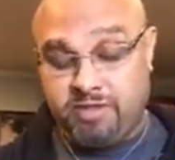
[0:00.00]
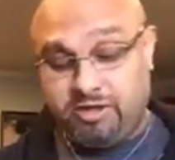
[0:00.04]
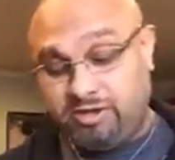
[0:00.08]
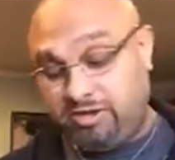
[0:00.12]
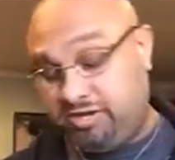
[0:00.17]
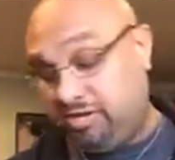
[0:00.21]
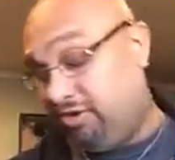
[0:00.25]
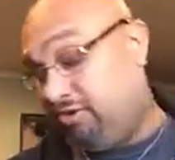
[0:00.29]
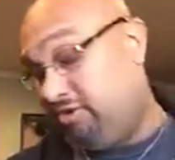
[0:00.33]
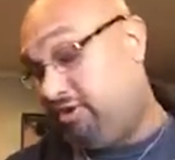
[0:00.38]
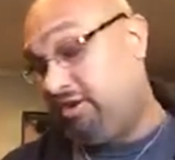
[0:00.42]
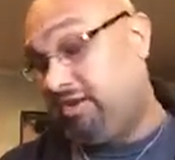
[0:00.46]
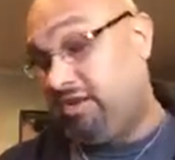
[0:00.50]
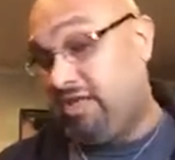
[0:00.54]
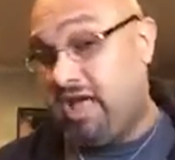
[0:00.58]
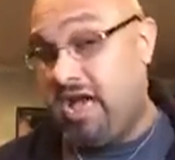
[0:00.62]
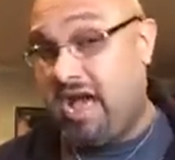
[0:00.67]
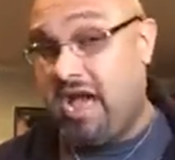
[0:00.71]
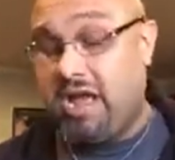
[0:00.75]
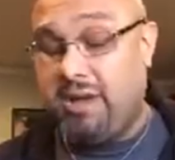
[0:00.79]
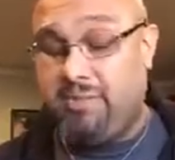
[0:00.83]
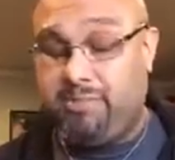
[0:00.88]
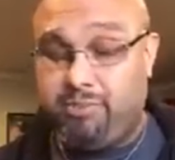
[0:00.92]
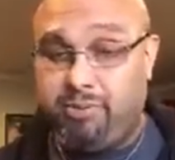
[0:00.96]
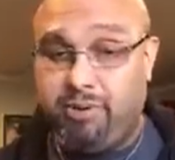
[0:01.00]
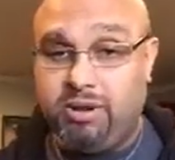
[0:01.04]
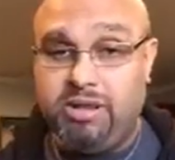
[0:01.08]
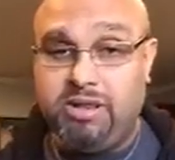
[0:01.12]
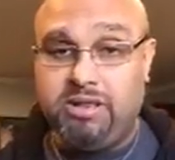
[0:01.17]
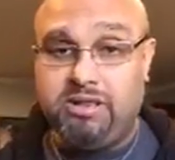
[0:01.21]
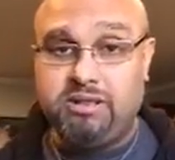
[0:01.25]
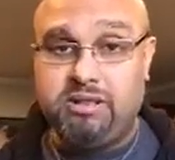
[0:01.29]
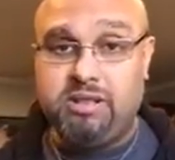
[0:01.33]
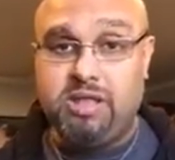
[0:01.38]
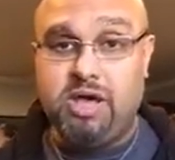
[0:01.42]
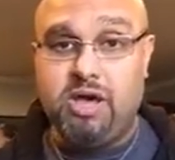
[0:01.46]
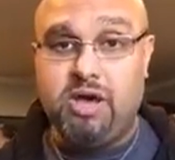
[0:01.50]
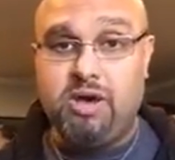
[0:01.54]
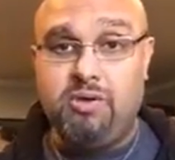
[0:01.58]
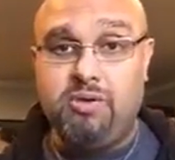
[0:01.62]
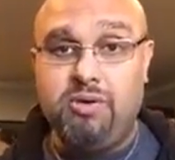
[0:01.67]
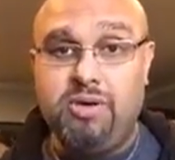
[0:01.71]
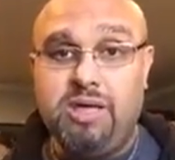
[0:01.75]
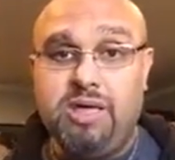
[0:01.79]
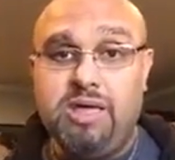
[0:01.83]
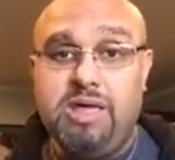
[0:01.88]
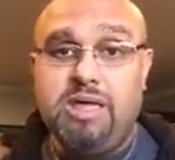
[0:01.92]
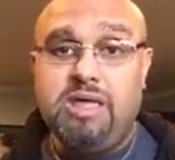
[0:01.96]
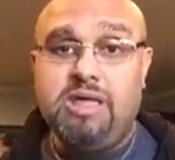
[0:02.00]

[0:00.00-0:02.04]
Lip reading: June, July are pretty slow.